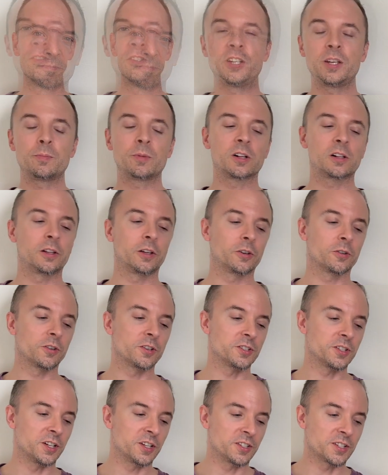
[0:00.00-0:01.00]
Demon
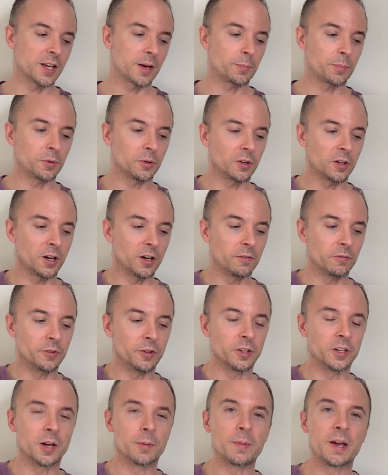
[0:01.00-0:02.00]
Cleaner is an example
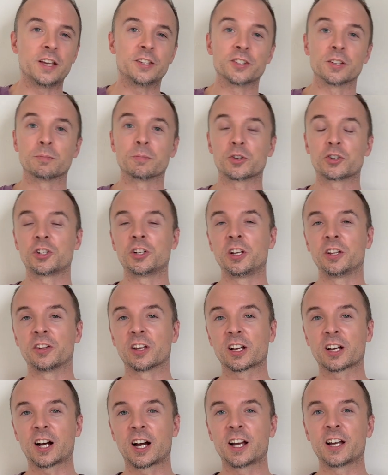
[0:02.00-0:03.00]
of the amazing
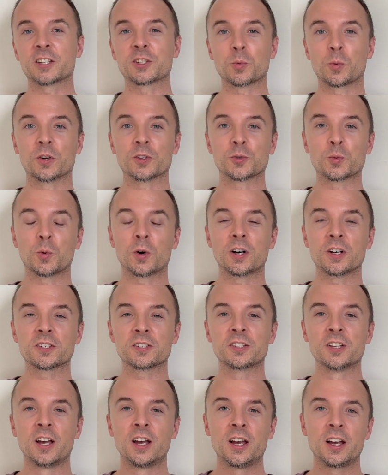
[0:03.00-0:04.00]
machine that Kyuss once
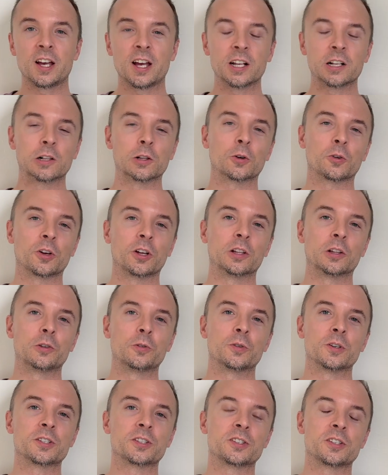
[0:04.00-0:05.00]
was, and Gloria
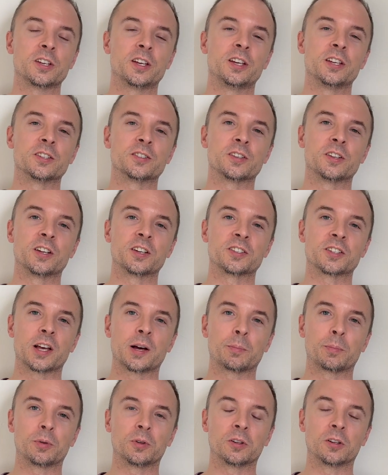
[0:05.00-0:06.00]
Lewis is an
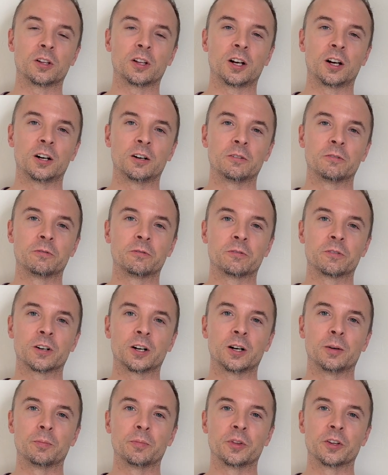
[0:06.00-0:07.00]
example of
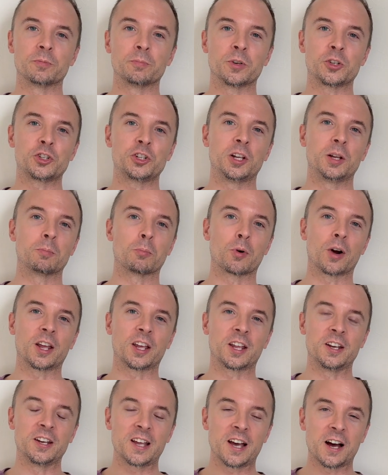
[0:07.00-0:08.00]
the machine
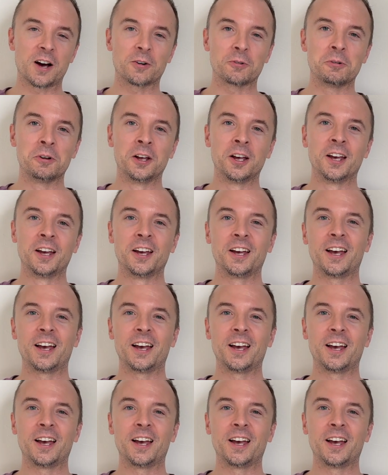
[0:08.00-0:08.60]
breaking down,